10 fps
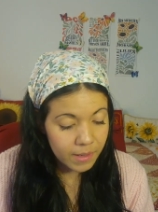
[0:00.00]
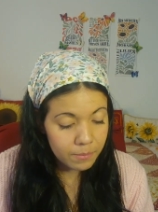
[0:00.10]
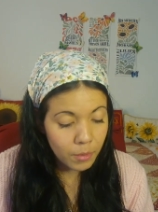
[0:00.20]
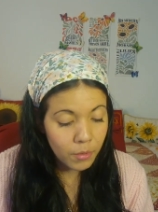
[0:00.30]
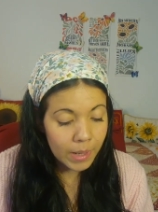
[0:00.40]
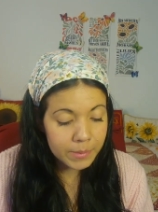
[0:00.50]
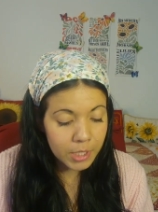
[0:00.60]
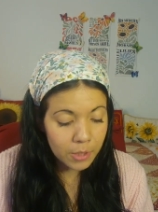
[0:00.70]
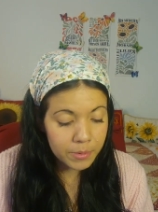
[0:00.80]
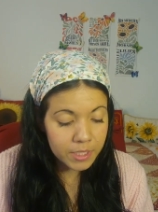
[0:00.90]
And Moab
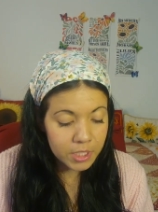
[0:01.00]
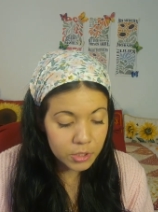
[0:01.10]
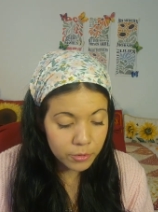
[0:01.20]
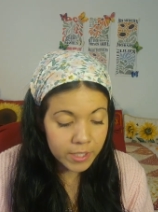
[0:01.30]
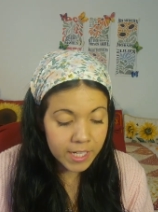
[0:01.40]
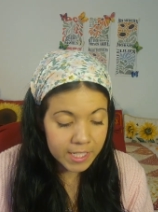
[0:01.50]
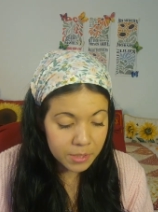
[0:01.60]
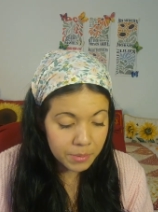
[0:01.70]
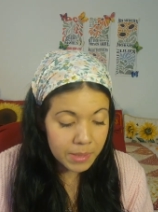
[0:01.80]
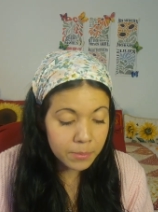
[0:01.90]
shall be destroyed
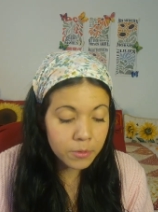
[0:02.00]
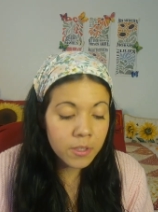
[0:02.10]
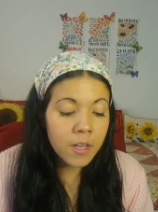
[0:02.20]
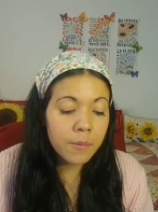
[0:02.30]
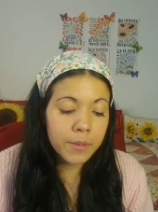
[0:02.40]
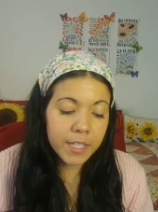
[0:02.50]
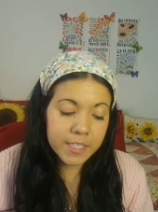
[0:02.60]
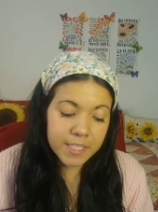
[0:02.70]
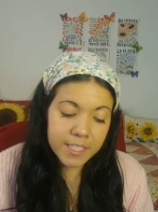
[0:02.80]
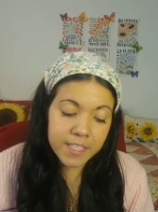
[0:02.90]
as a people,
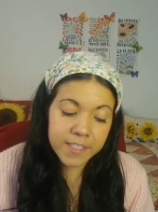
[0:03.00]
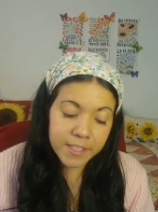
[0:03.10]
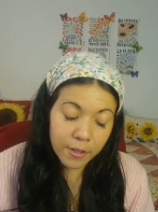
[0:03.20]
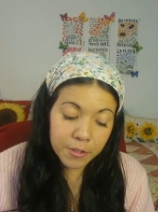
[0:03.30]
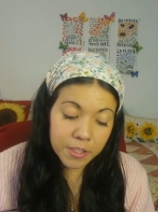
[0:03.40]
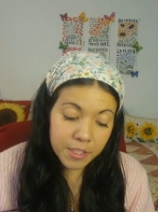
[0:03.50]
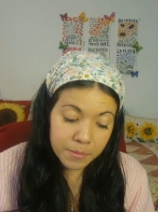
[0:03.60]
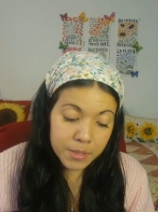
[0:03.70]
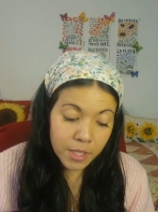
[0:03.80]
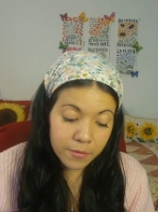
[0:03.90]
because he exalted
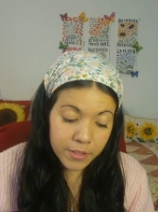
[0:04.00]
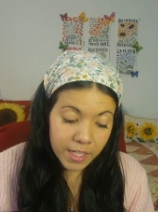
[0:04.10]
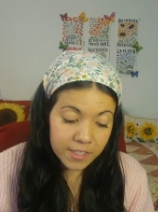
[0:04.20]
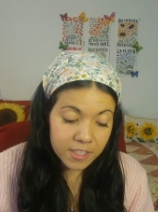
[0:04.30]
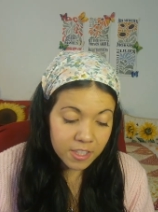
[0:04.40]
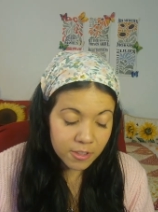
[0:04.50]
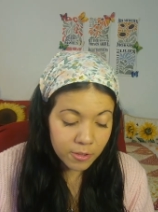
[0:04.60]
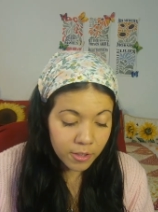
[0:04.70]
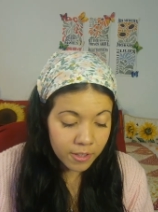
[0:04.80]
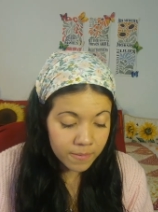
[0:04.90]
himself against the
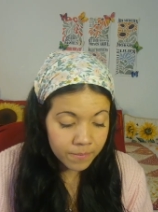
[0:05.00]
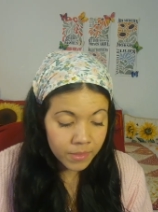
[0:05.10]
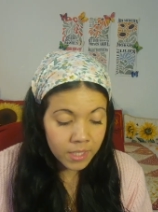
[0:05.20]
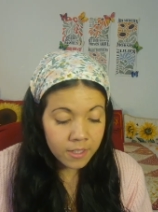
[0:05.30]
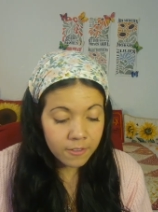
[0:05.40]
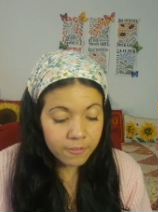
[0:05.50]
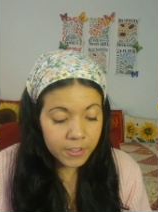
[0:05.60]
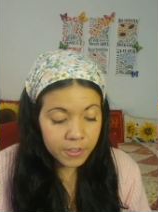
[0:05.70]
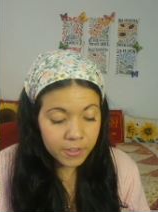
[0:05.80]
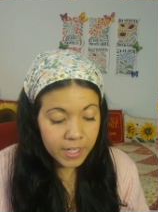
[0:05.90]
Lord.
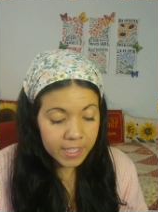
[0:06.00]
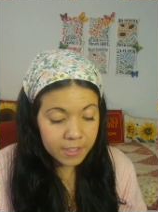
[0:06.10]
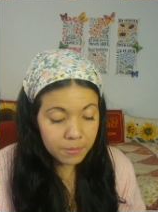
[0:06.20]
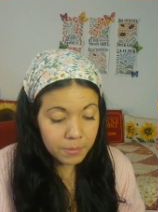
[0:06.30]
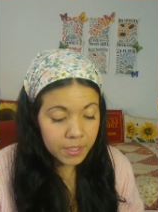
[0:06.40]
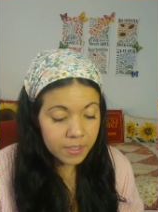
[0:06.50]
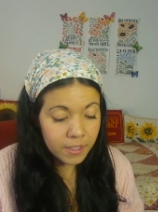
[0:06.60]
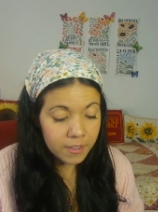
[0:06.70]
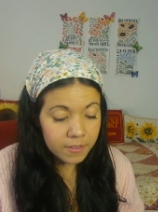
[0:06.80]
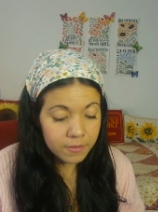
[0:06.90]
Fear and the
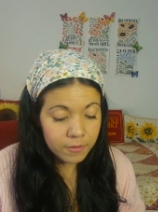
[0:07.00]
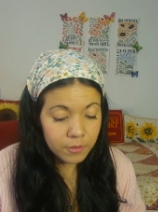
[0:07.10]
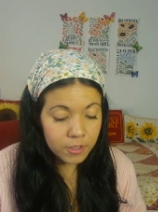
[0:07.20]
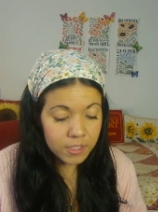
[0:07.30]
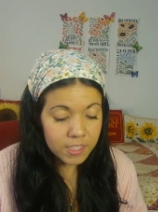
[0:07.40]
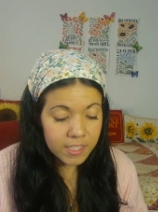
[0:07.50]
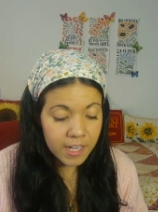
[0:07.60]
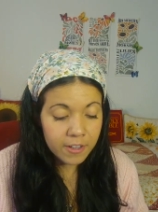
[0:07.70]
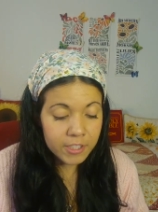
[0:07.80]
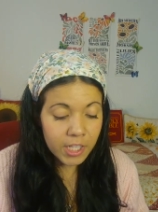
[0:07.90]
pit of the
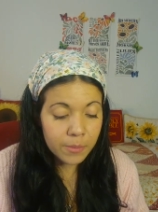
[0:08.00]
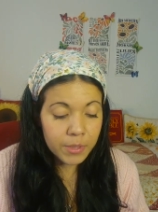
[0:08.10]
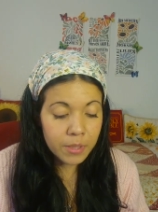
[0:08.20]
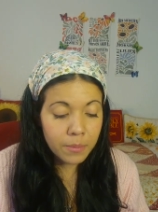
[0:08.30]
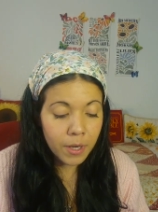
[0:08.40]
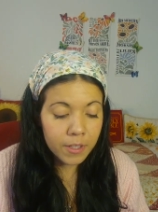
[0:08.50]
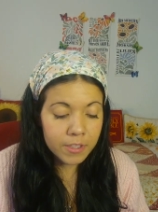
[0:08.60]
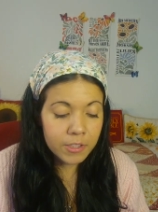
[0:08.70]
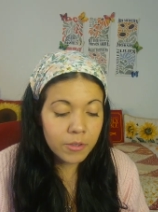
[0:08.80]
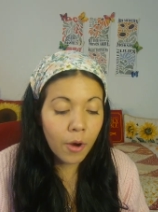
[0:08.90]
snare shall be
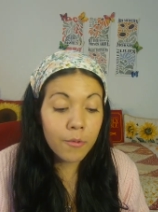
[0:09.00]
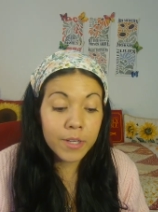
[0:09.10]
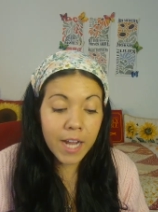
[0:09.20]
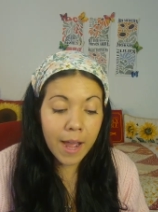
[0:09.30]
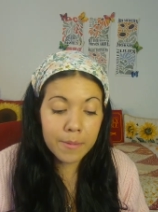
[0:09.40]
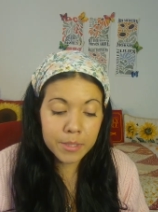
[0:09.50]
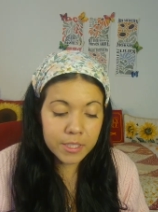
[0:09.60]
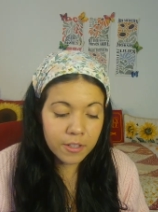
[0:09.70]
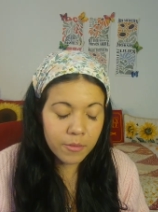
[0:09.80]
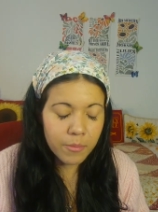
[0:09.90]
upon you, O
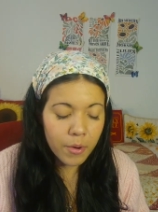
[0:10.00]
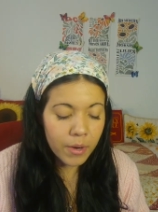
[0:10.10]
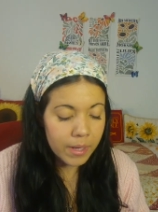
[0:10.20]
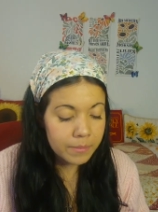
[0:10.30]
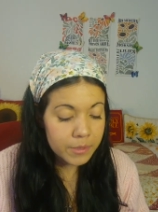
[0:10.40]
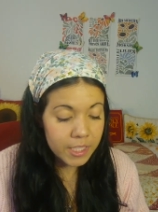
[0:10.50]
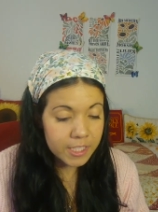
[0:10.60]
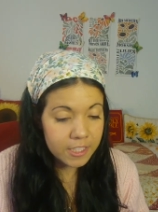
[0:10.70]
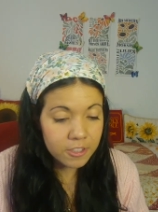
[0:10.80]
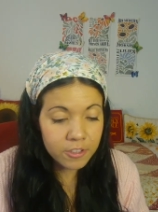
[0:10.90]
inhabitant of Moab,
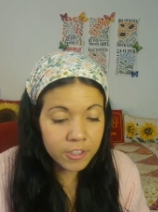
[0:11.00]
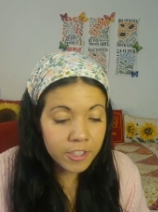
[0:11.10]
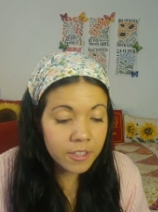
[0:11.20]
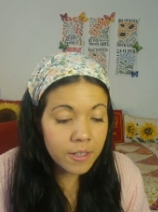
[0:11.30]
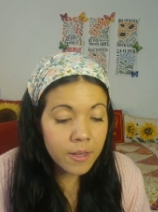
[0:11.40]
says the Lord.